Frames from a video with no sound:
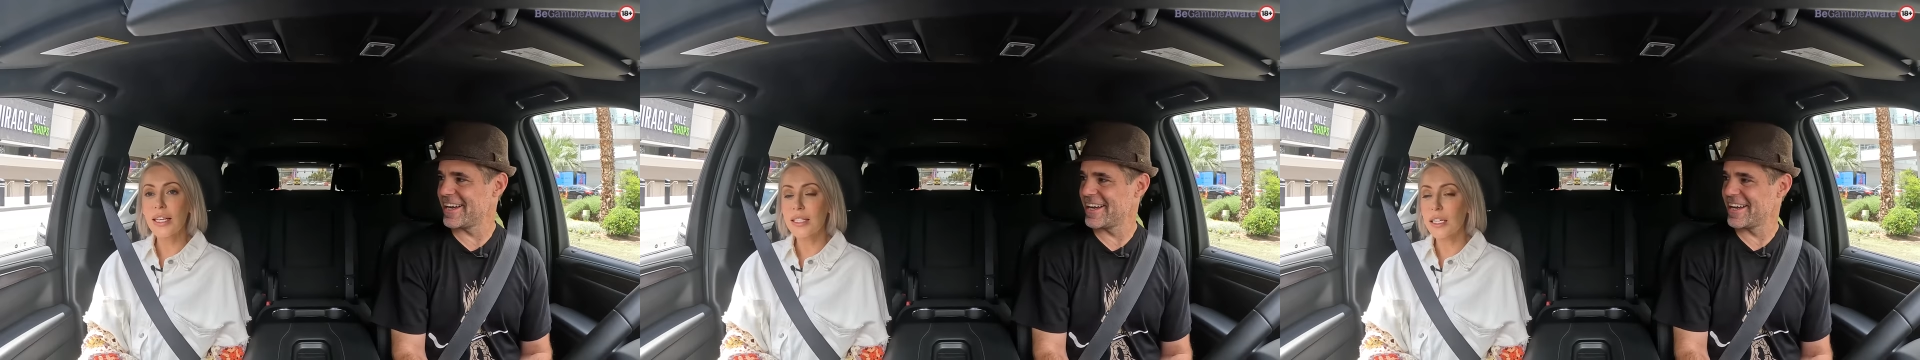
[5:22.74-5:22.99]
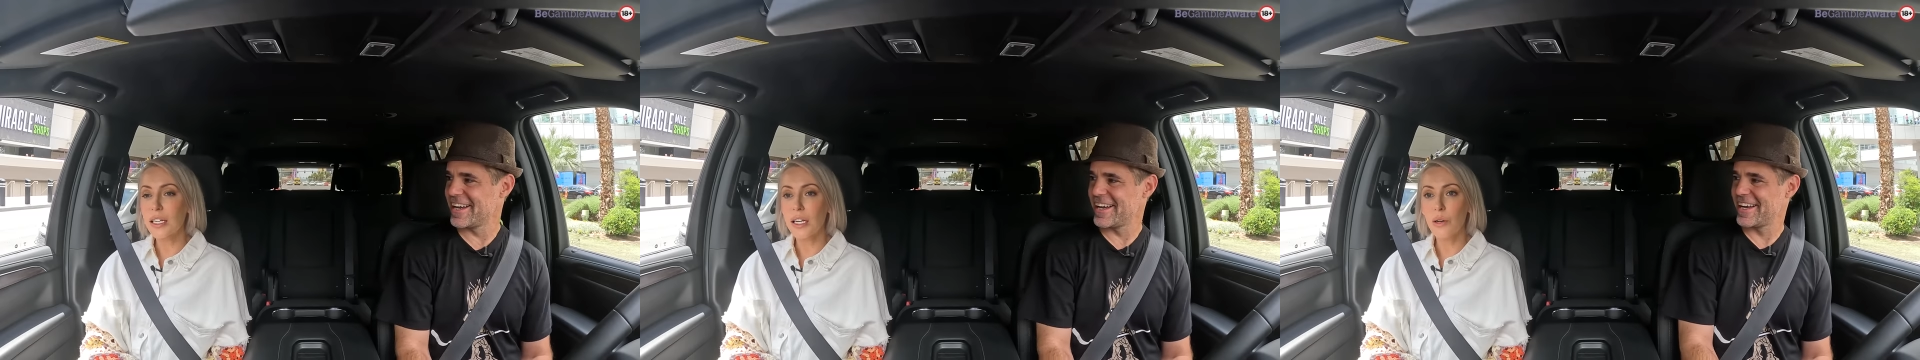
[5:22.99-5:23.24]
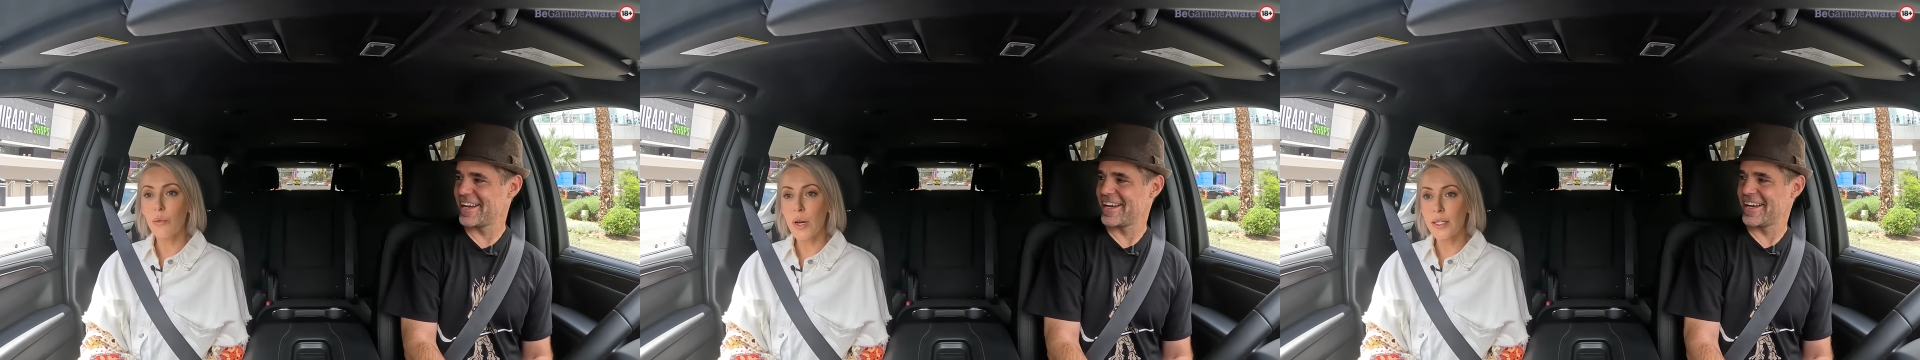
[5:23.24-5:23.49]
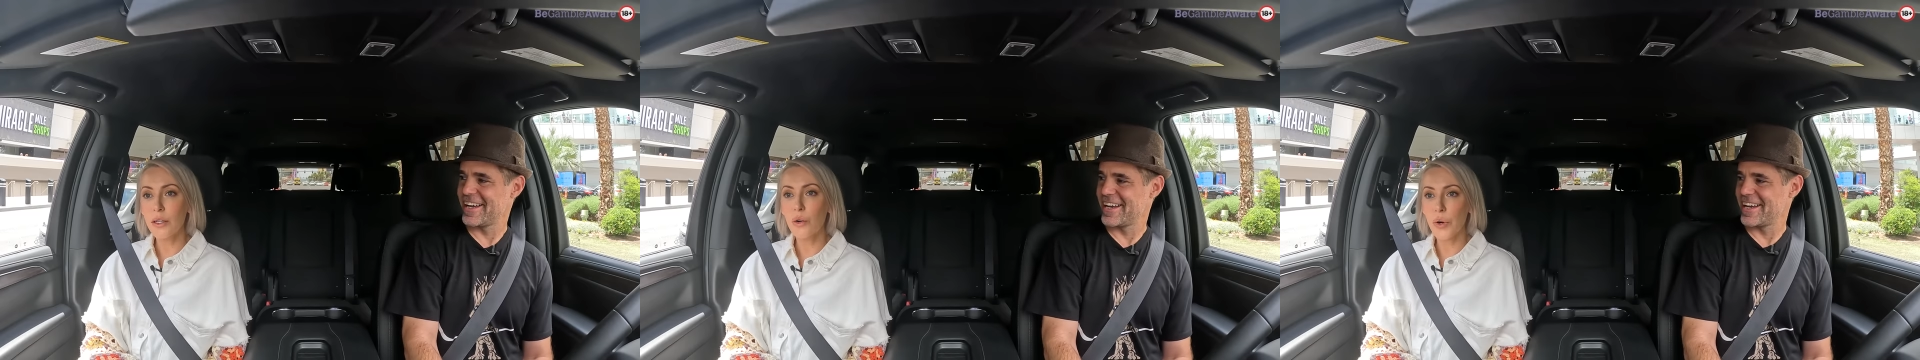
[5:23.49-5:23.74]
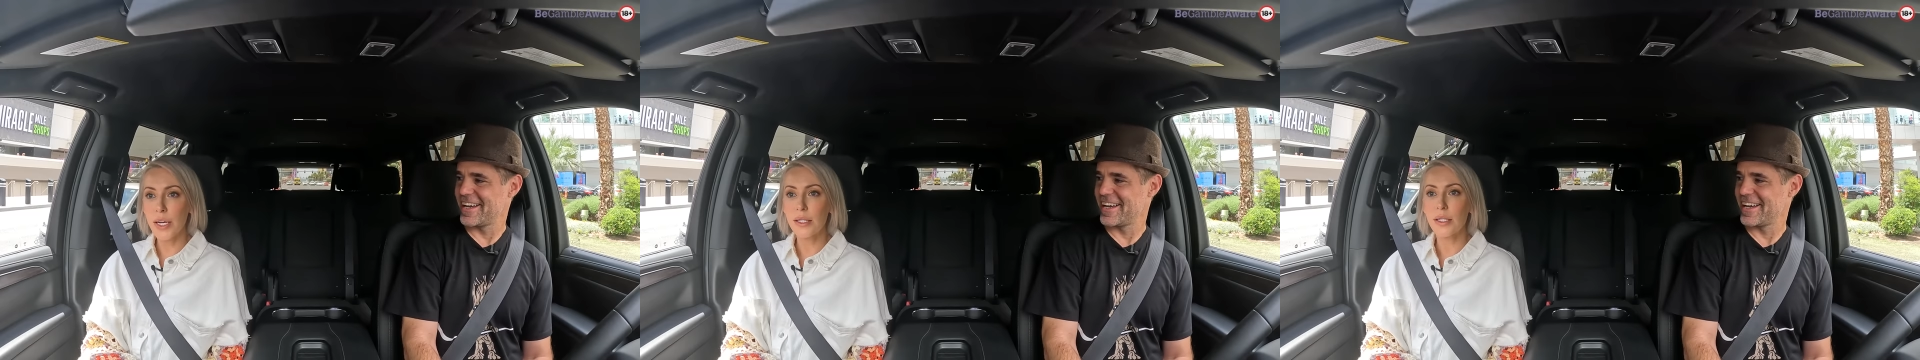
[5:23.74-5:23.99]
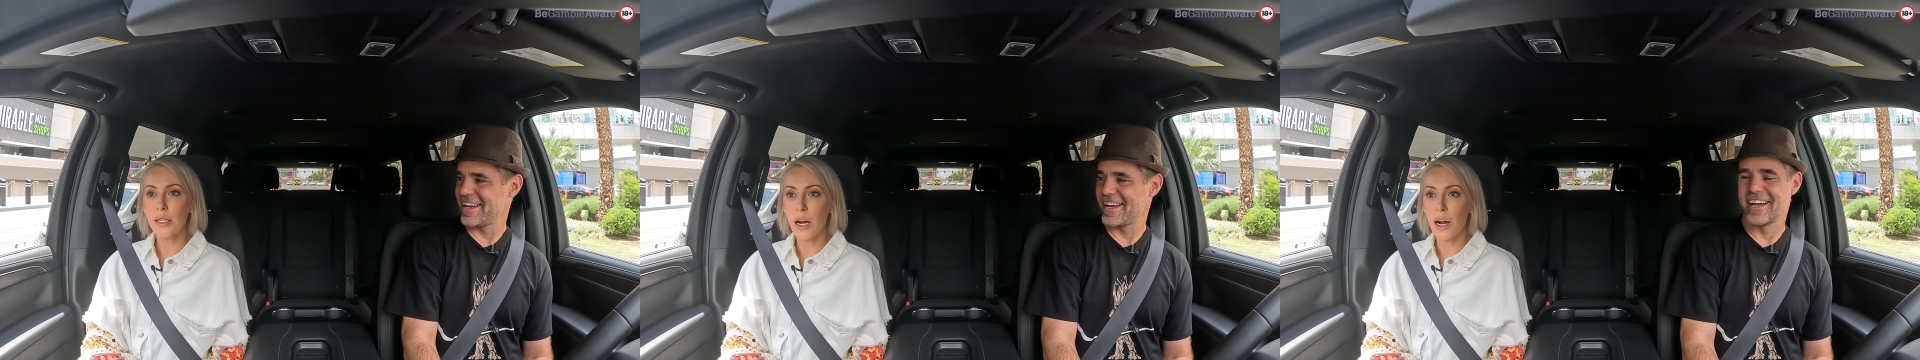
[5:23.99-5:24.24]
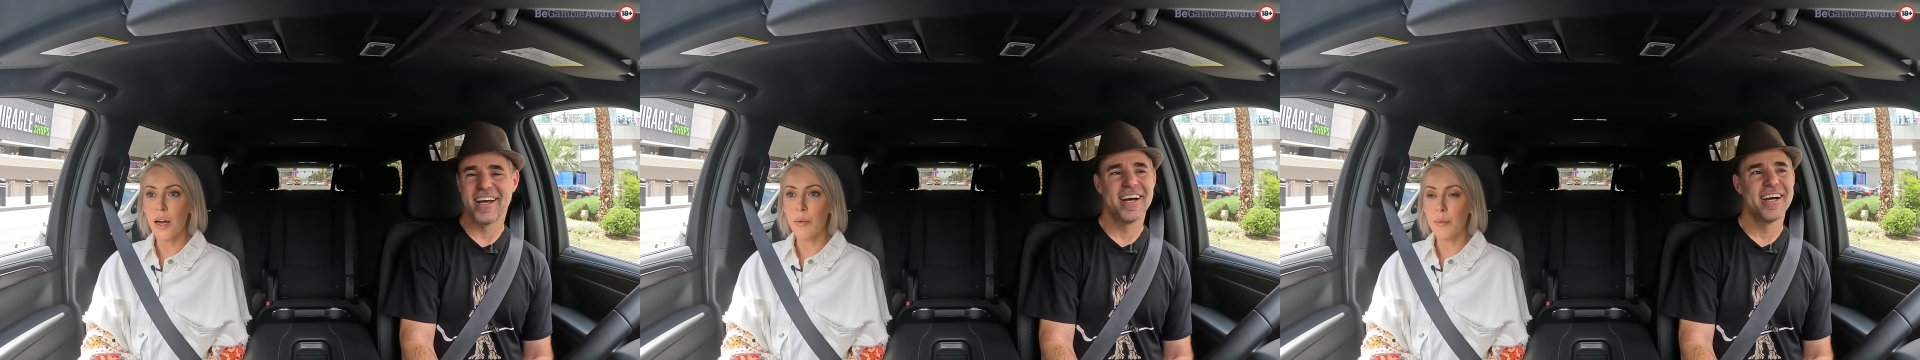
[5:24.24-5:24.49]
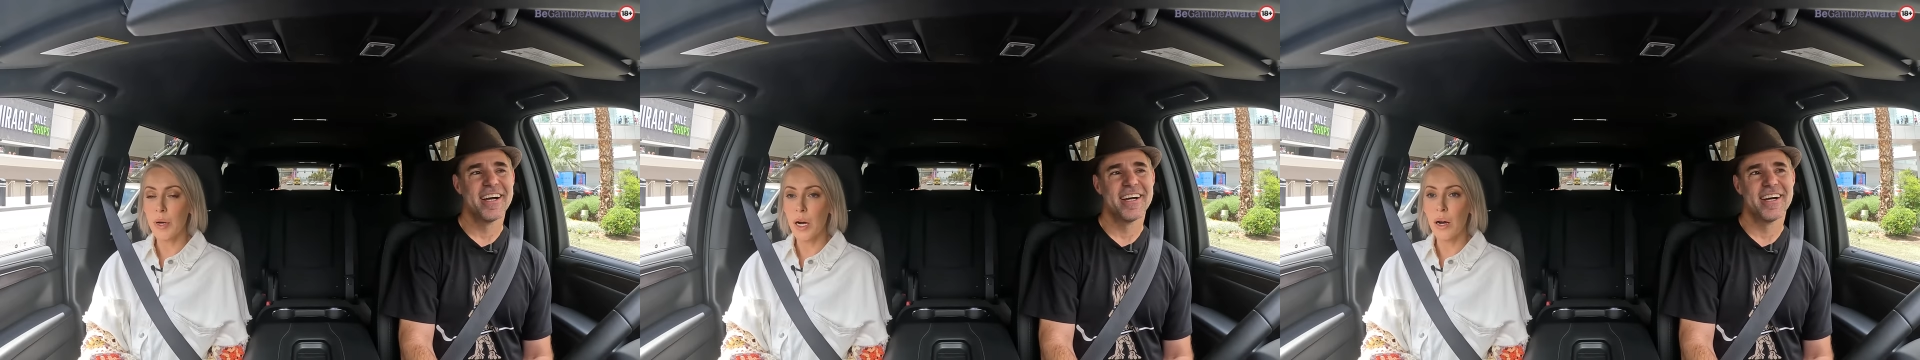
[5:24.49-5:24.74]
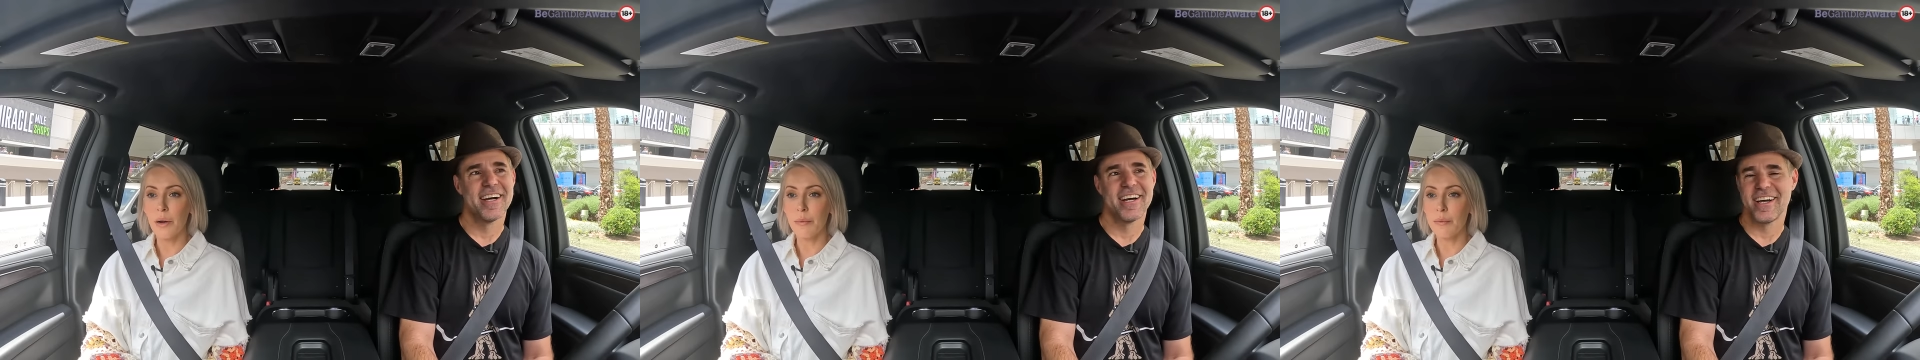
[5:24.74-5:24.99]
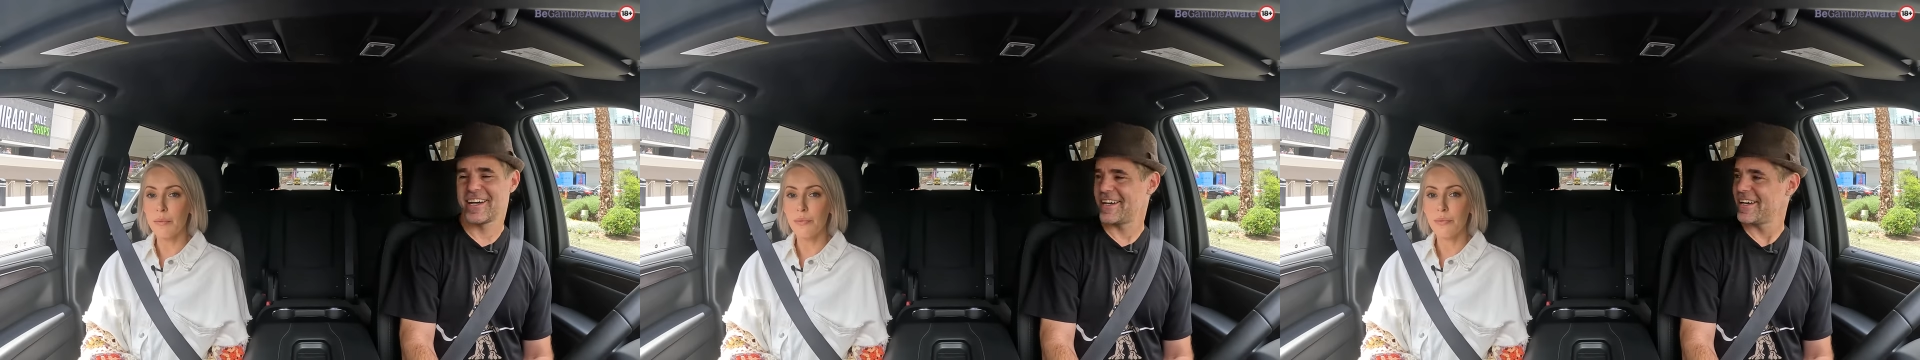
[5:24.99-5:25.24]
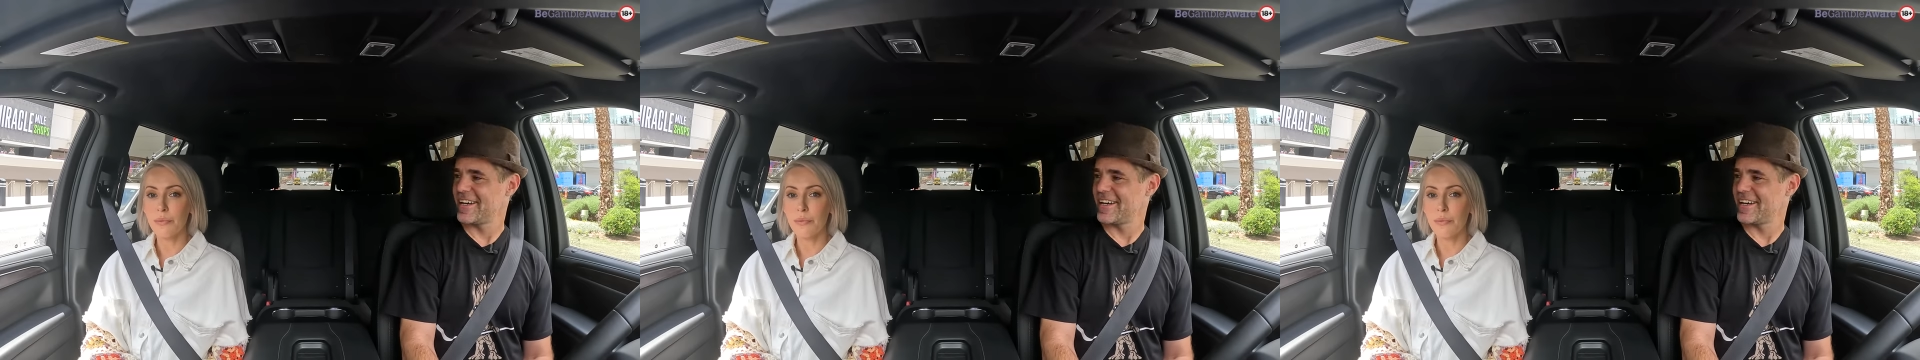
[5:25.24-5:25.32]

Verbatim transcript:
Speaker 1: Listen, it was a crazy time. Um,